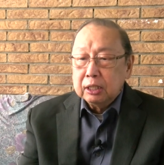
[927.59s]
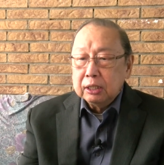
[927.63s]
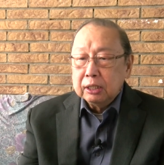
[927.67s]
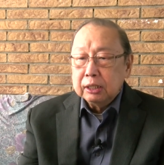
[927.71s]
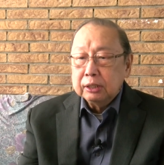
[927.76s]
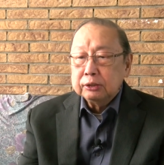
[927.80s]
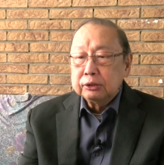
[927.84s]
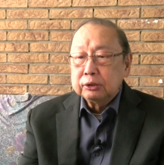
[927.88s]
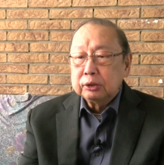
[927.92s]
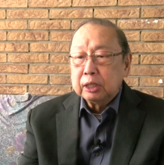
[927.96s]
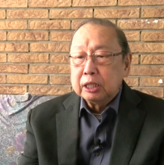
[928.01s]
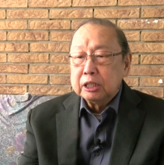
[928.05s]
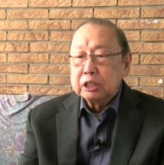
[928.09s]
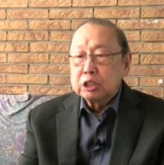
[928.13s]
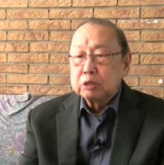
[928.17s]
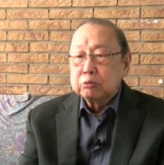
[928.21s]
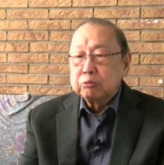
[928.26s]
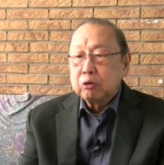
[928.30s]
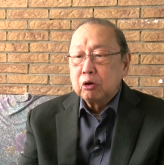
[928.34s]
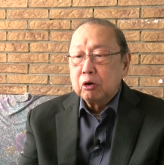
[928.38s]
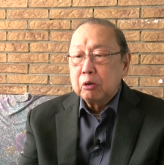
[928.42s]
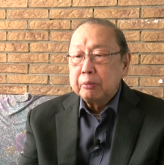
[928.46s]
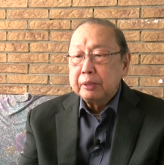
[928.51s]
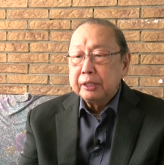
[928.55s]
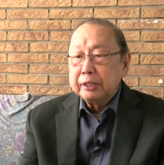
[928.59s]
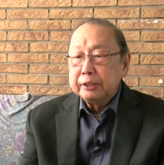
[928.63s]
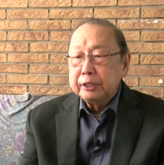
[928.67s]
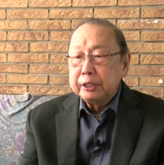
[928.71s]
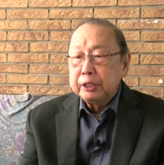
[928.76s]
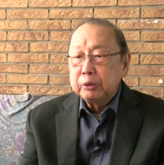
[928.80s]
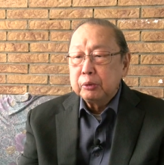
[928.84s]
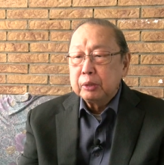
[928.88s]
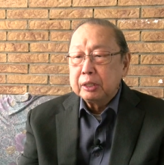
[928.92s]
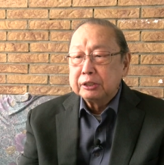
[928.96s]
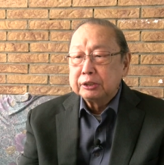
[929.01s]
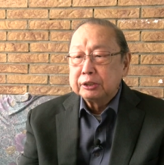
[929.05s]
in transforming the
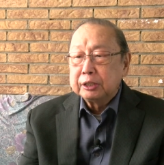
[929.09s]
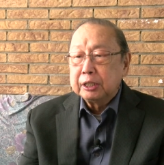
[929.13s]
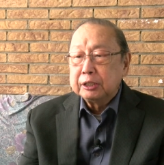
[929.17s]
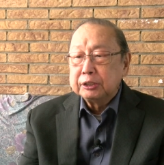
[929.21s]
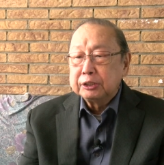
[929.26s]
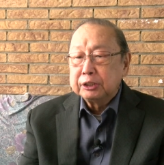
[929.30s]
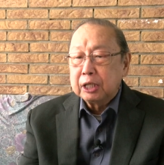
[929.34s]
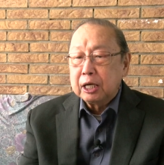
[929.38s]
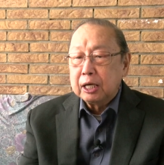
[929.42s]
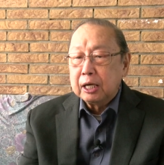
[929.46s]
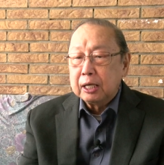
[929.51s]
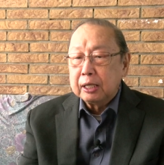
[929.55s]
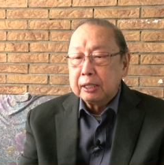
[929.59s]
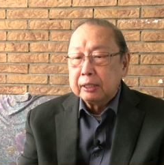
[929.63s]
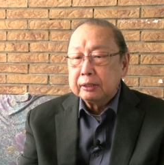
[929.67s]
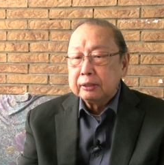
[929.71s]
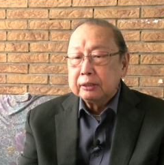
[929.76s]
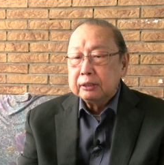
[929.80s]
USSR